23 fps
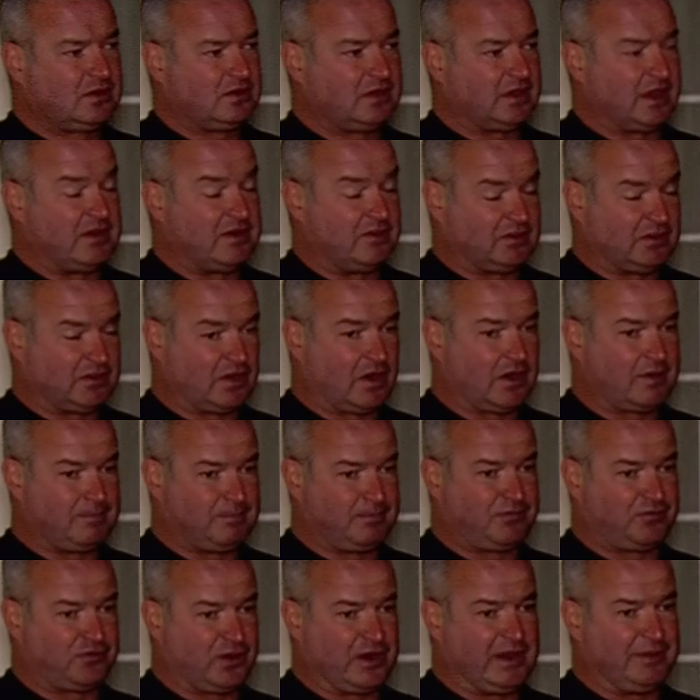and start
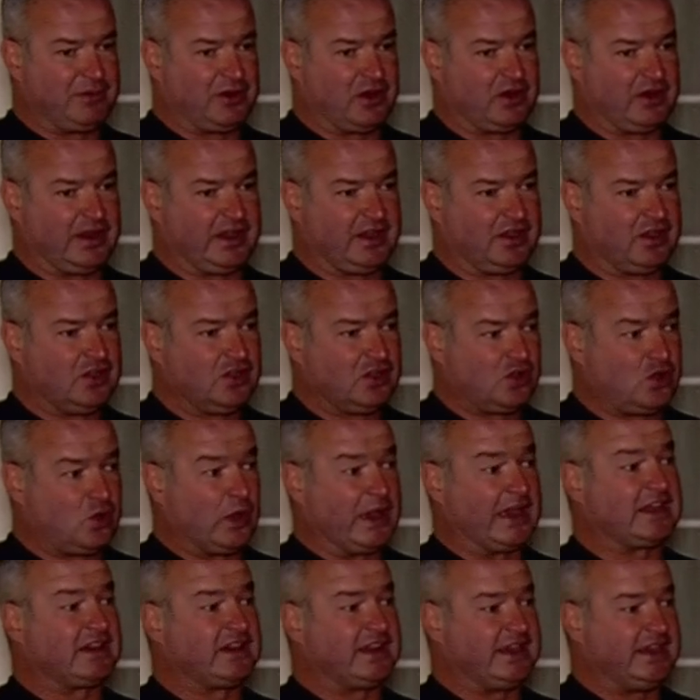free burning
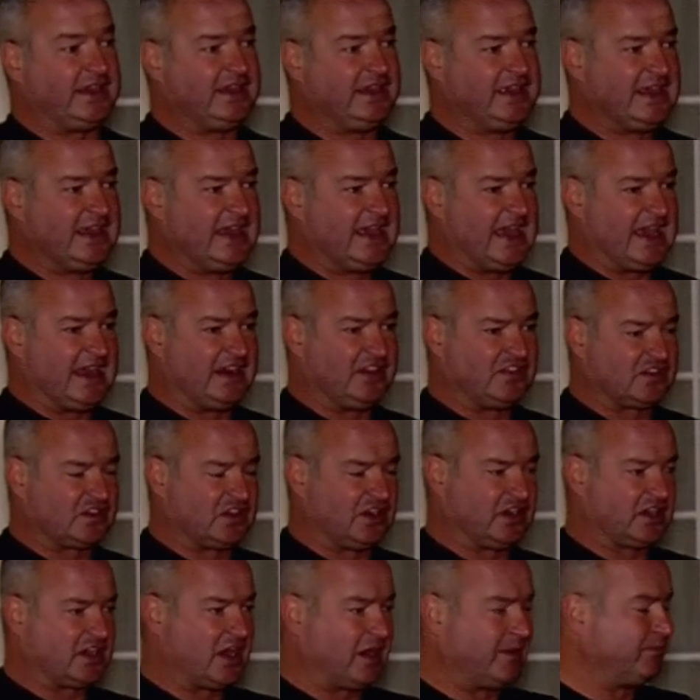quickly, and it's going to
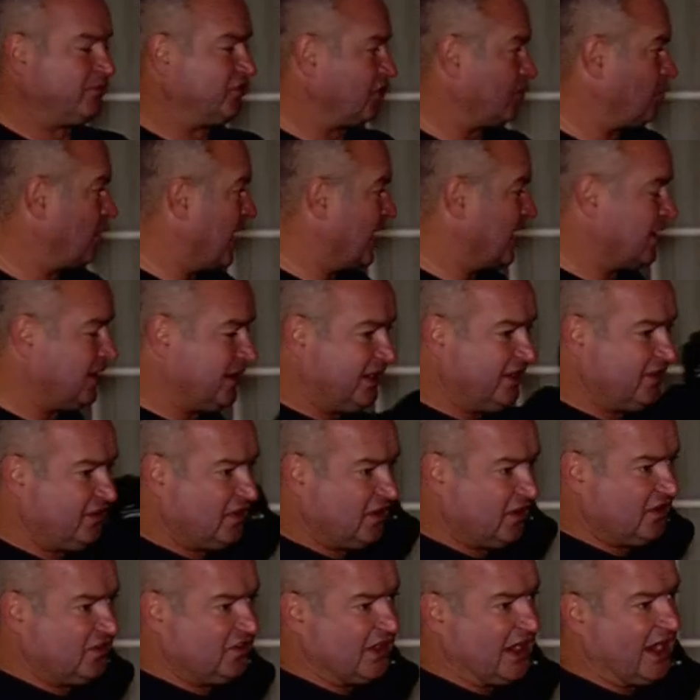come directly to
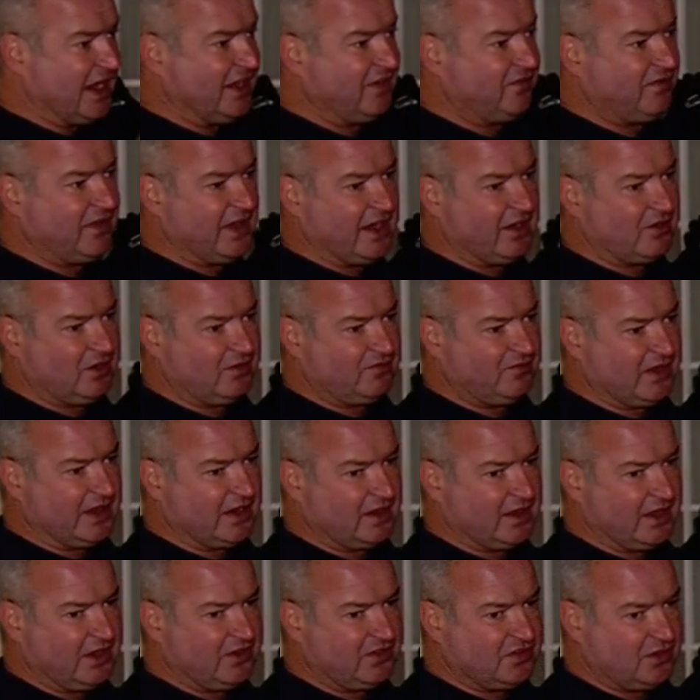the giant
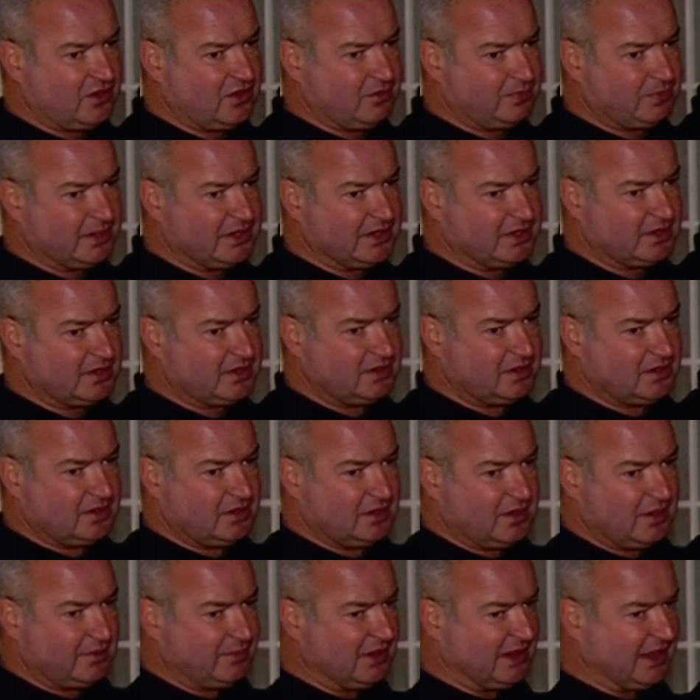ventilation opening.
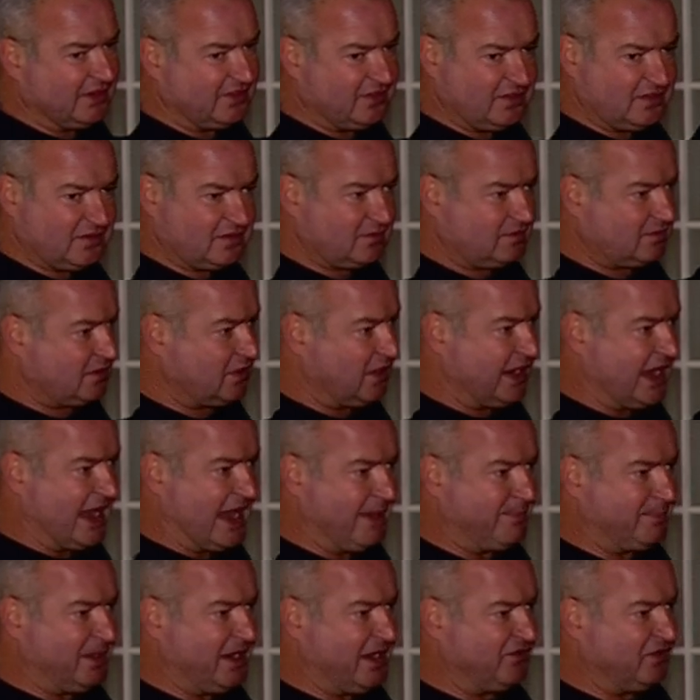I mean, that's going to
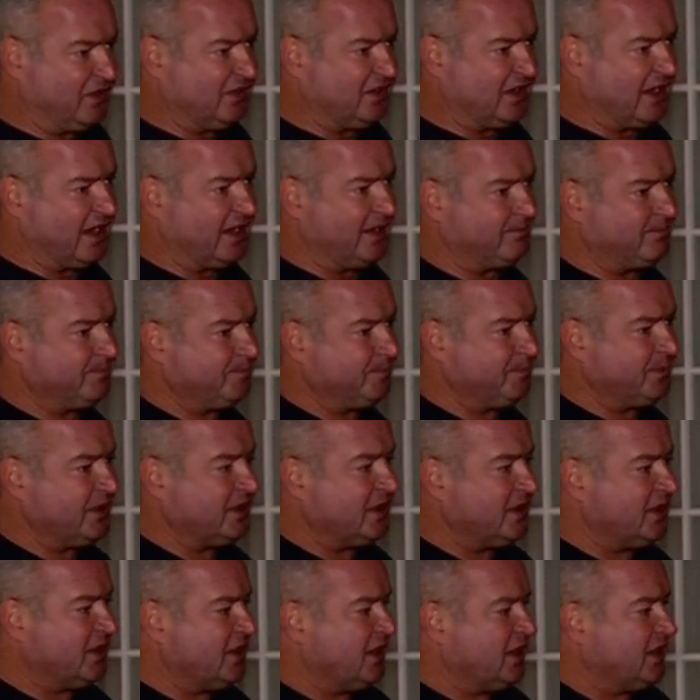happen every time.
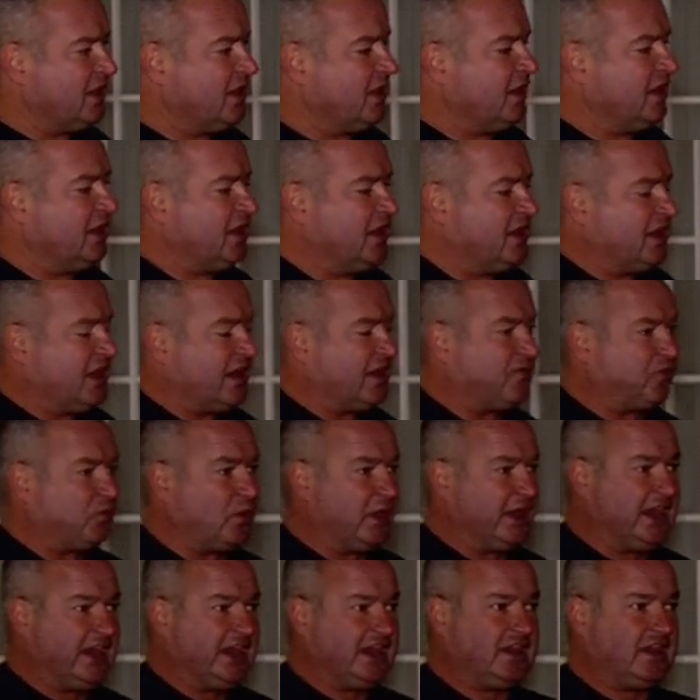If
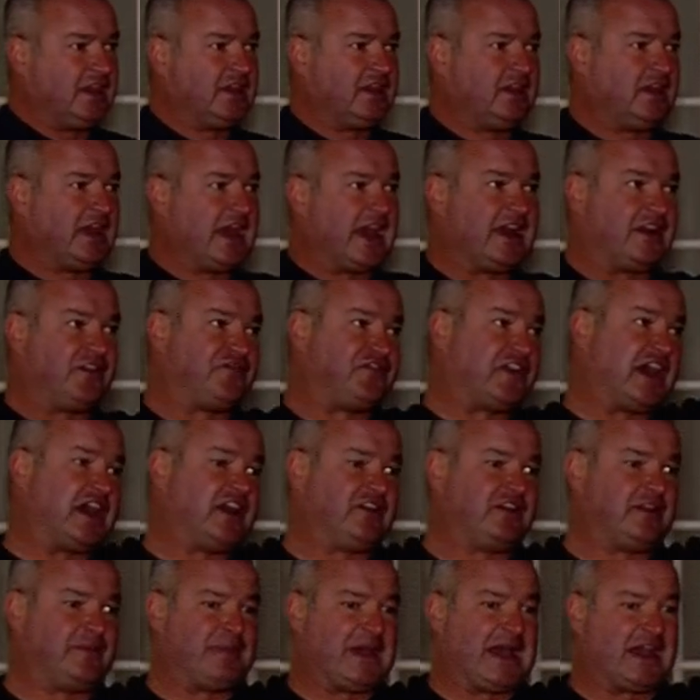we had a fire in
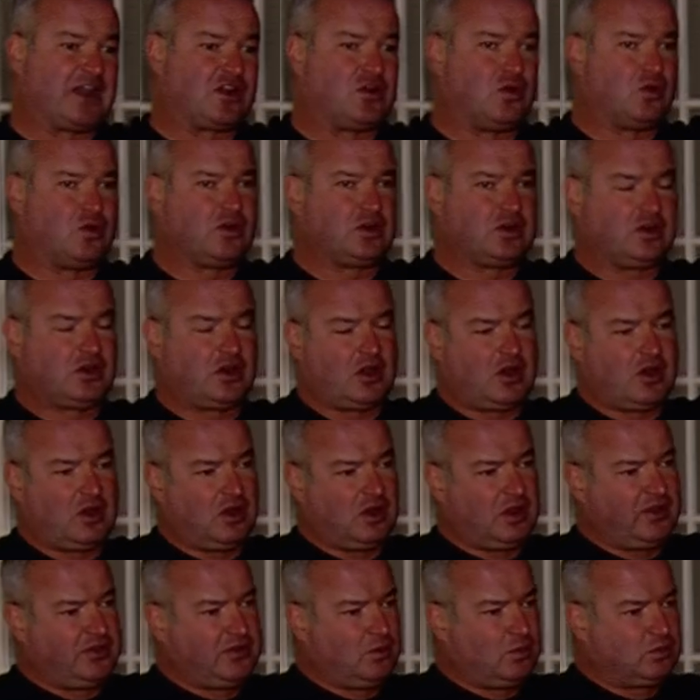the back corner, all
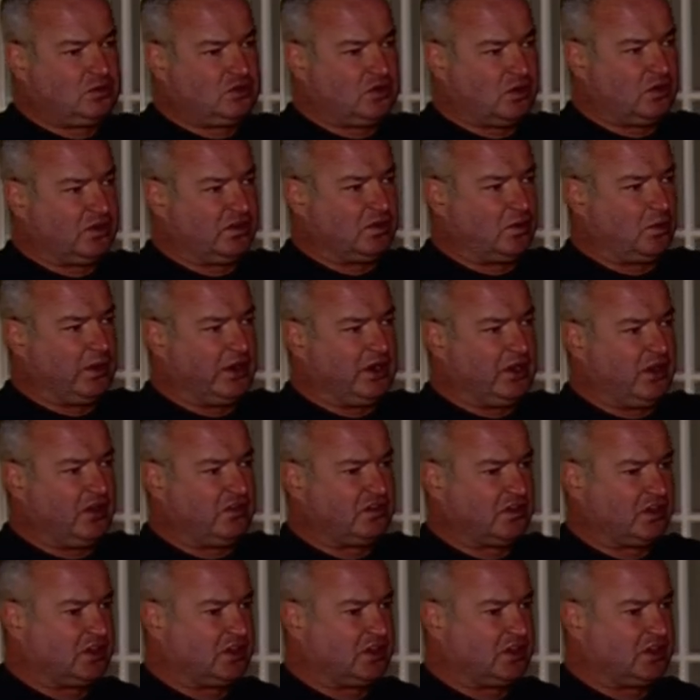other doors and windows are